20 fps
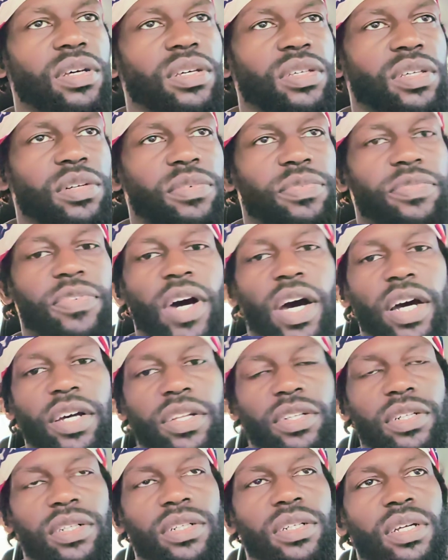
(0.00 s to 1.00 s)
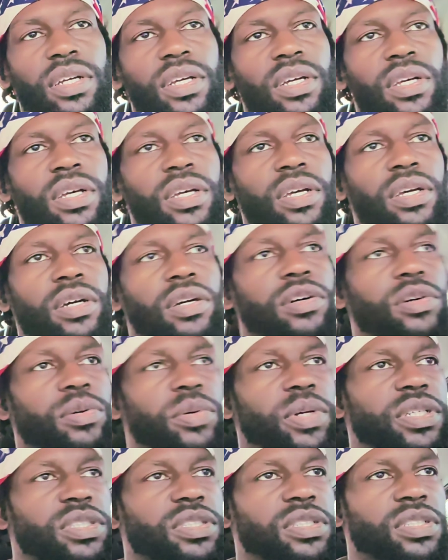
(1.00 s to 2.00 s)
your father,
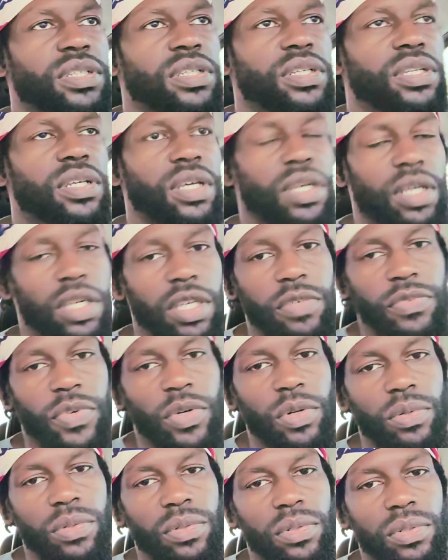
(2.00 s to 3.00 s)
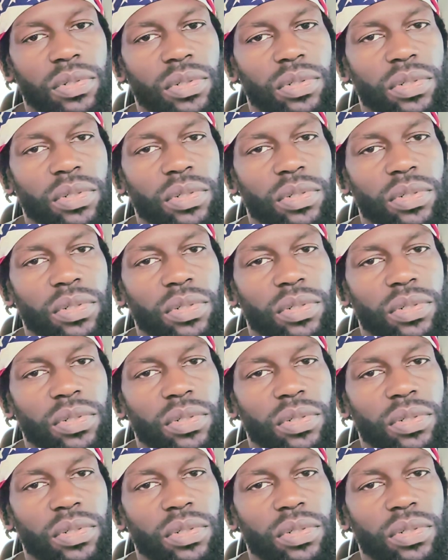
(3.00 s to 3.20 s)
who is evil.